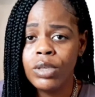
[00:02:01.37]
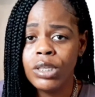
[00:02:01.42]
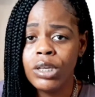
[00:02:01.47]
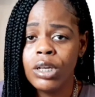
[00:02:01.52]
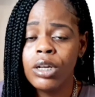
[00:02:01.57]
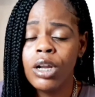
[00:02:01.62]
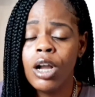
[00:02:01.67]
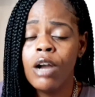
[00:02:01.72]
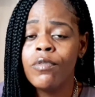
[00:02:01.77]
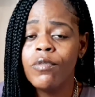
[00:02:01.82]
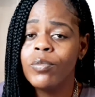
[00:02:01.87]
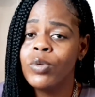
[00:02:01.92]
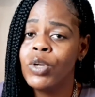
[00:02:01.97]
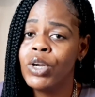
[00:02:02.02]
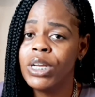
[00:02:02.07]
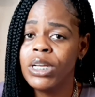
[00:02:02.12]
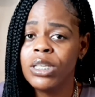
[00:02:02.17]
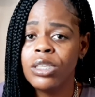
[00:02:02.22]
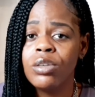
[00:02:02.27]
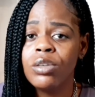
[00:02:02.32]
It's going to come from your
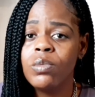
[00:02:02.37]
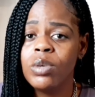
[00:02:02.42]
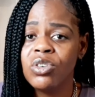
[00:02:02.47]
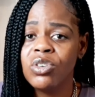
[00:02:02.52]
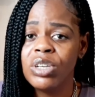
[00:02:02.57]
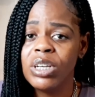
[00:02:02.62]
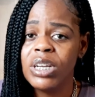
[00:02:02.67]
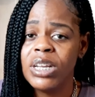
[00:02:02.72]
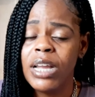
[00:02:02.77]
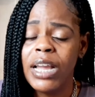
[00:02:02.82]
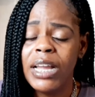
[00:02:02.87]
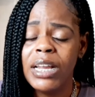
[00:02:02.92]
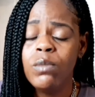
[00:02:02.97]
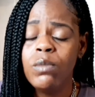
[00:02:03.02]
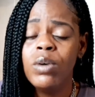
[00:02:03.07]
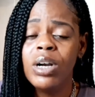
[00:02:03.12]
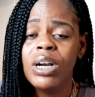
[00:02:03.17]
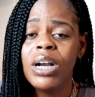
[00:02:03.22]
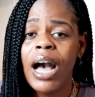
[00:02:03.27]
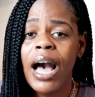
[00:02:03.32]
intuition. And it
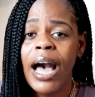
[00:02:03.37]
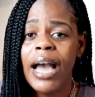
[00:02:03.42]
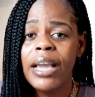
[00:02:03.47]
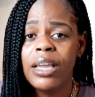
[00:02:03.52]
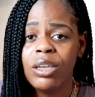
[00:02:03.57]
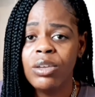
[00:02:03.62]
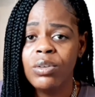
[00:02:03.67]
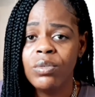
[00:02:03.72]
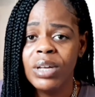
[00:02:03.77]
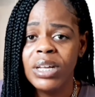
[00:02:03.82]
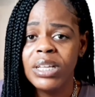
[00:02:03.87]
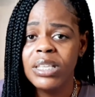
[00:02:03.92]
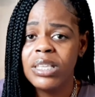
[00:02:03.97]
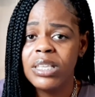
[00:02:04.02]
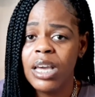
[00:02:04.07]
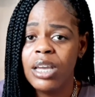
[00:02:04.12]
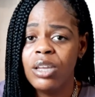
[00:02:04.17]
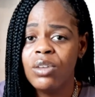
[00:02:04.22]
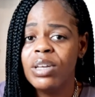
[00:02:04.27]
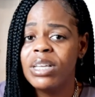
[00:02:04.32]
will guide you and
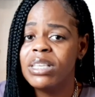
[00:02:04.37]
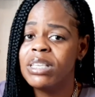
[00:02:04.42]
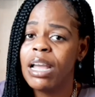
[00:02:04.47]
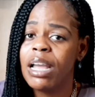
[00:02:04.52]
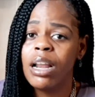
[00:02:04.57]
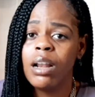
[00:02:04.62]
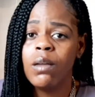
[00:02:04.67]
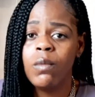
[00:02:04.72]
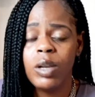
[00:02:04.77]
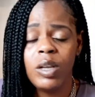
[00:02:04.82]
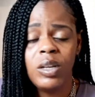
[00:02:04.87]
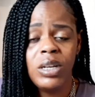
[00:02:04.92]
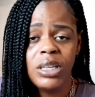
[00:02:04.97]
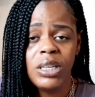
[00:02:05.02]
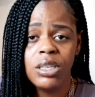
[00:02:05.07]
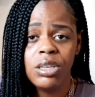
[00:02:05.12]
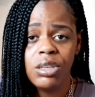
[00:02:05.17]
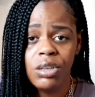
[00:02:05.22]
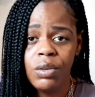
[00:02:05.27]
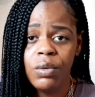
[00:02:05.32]
tell you exactly what you
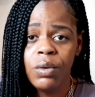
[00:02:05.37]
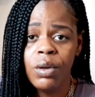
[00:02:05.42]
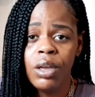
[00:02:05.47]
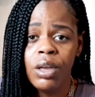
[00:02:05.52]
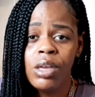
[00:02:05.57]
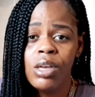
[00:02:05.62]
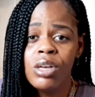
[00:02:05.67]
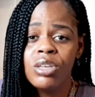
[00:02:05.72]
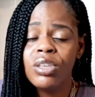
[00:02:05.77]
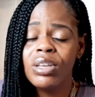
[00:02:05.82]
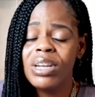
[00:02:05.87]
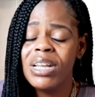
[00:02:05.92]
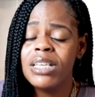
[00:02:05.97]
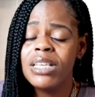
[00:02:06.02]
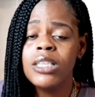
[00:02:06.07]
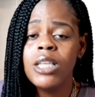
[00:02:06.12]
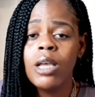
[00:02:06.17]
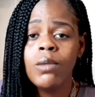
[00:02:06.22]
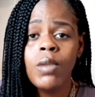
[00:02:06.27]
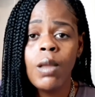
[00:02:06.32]
need to do. So that's
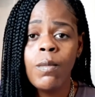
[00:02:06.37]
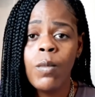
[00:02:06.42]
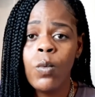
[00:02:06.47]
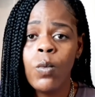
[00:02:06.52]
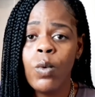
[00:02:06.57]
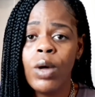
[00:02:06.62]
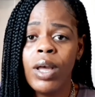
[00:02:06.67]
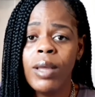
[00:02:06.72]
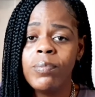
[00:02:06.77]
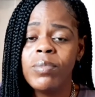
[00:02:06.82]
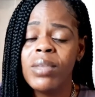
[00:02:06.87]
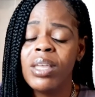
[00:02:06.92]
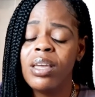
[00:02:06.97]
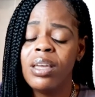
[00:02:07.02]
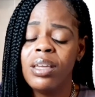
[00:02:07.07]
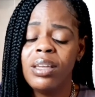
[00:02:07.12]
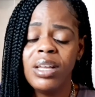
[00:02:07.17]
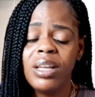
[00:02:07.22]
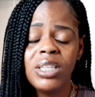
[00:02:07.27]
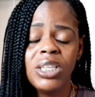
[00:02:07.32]
step number 1.
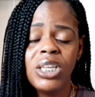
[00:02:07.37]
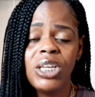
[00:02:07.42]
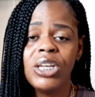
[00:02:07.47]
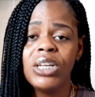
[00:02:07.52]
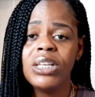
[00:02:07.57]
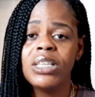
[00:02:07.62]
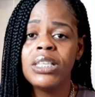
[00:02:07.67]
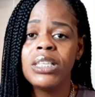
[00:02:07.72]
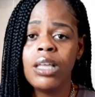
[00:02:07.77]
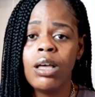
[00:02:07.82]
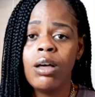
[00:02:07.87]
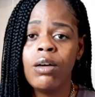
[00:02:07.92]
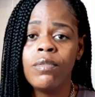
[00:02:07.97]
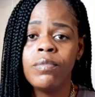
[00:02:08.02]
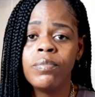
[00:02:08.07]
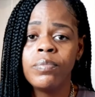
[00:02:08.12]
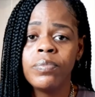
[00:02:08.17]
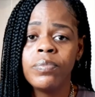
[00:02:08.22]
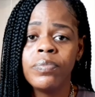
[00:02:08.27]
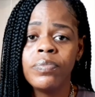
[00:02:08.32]
Get to yourself.
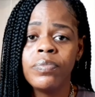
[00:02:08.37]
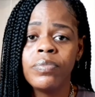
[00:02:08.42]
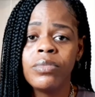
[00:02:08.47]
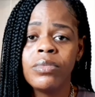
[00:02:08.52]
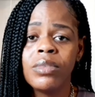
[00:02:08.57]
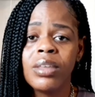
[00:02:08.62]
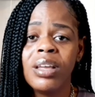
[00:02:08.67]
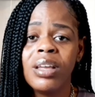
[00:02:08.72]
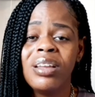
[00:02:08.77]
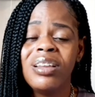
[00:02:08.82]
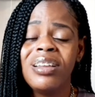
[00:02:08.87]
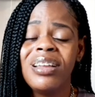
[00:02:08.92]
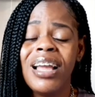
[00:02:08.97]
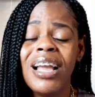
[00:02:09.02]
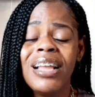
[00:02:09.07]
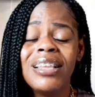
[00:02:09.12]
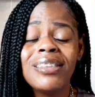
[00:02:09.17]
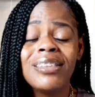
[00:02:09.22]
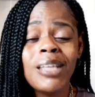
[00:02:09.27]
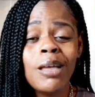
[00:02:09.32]

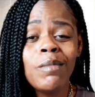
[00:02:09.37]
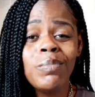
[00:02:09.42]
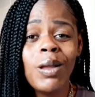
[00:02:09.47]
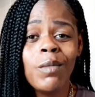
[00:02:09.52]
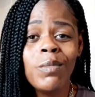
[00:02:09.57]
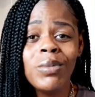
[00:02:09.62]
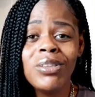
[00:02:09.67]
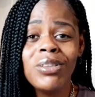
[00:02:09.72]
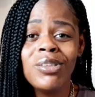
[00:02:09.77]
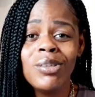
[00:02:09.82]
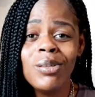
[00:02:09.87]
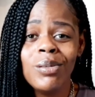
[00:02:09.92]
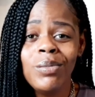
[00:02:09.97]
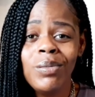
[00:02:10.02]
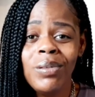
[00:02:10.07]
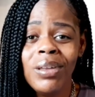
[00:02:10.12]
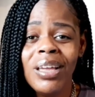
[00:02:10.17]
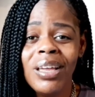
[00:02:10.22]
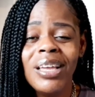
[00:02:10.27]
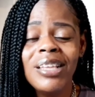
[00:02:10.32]
Step number 2
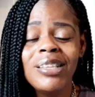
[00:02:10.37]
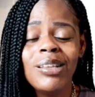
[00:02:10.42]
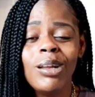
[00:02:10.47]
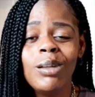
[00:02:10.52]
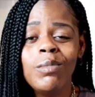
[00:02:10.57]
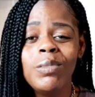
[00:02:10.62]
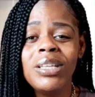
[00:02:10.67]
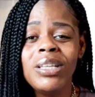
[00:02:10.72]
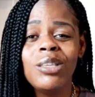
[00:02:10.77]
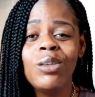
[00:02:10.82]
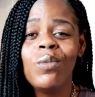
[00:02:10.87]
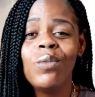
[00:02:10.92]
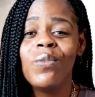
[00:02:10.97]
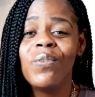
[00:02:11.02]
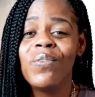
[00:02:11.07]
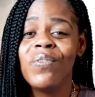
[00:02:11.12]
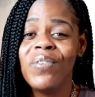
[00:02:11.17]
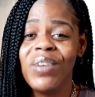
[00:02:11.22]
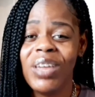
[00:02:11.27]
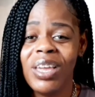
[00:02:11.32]
is going to be to
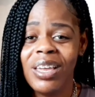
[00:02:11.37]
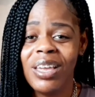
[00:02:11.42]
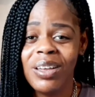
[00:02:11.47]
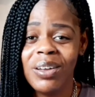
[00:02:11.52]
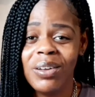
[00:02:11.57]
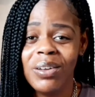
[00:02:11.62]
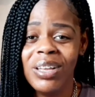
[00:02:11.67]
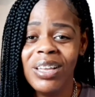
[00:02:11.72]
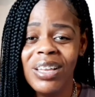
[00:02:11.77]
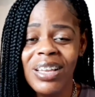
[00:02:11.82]
feel.